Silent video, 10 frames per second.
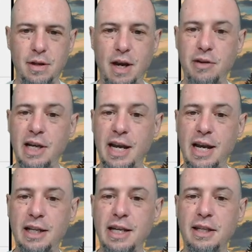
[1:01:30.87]
I, really, I
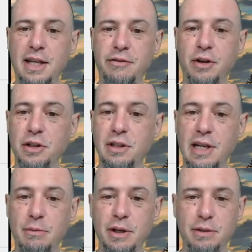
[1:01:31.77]
kind of like the date functions
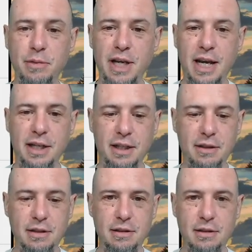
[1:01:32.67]
library. It's pretty handy.
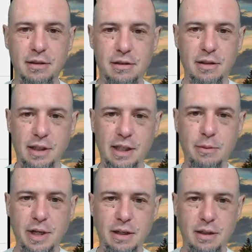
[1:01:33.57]
I like the
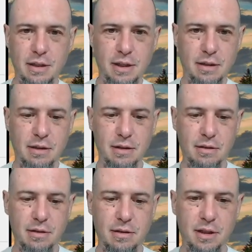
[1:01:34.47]
way it, it
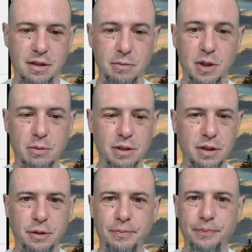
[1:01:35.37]
it's immutable
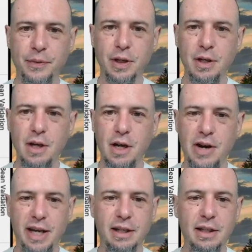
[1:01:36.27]
too. All
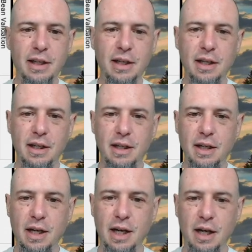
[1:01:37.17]
right.
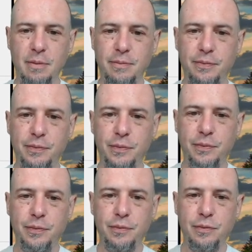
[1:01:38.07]
Um,
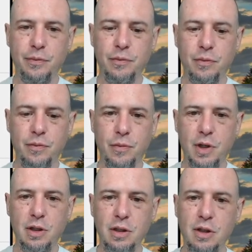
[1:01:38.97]

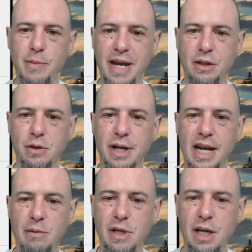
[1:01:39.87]
let's go back to our
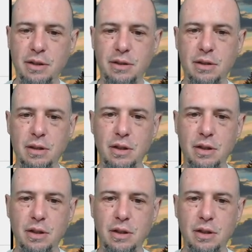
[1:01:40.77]
game test.